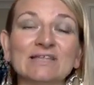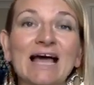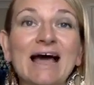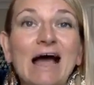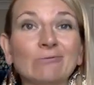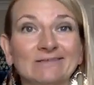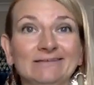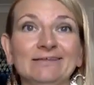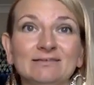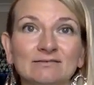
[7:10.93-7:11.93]
are
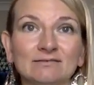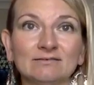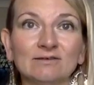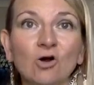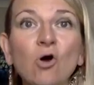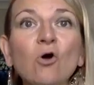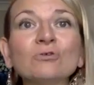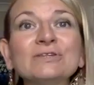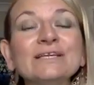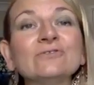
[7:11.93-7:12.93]
outdated,
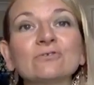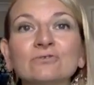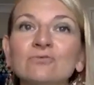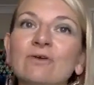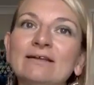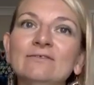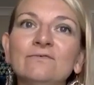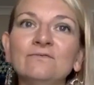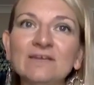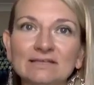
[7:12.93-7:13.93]
or they're not the right
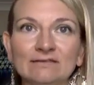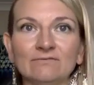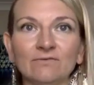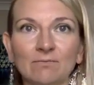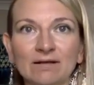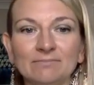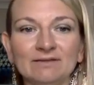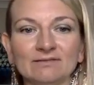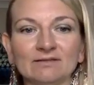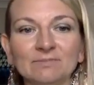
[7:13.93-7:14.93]
fit for my
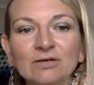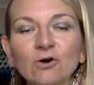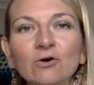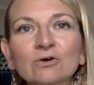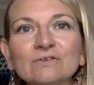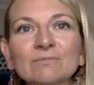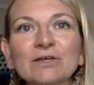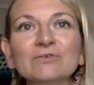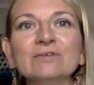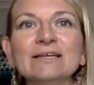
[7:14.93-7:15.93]
business because my
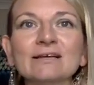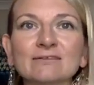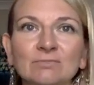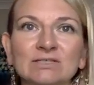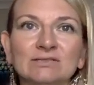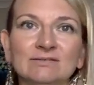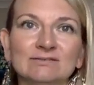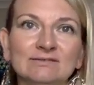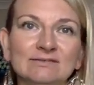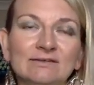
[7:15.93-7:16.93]
unique expression
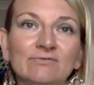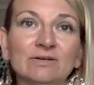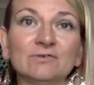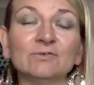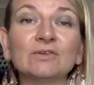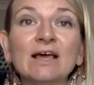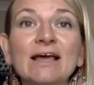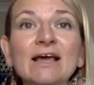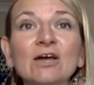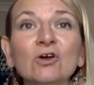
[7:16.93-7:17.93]
is different. So it's
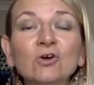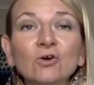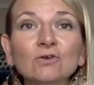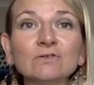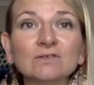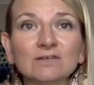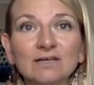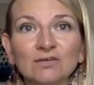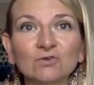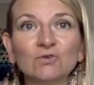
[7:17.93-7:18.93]
good
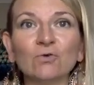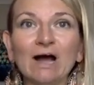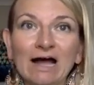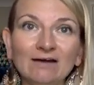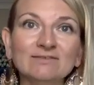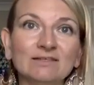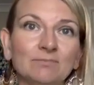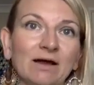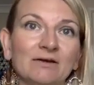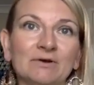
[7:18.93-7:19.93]
to have this
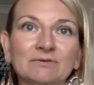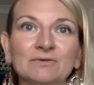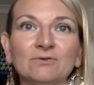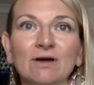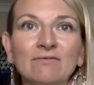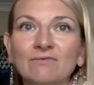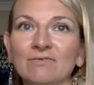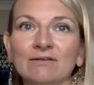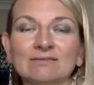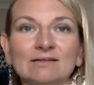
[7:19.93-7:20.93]
background. You know, I've
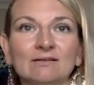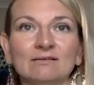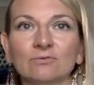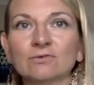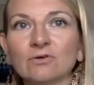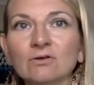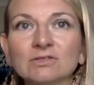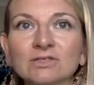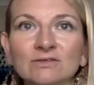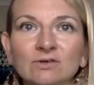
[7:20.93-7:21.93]
studied
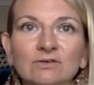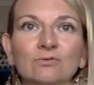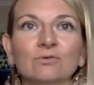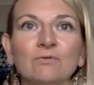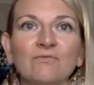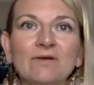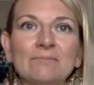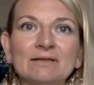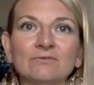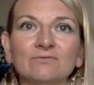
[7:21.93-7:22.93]
sociology, so I know a fair
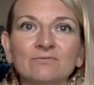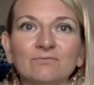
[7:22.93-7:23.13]
bit of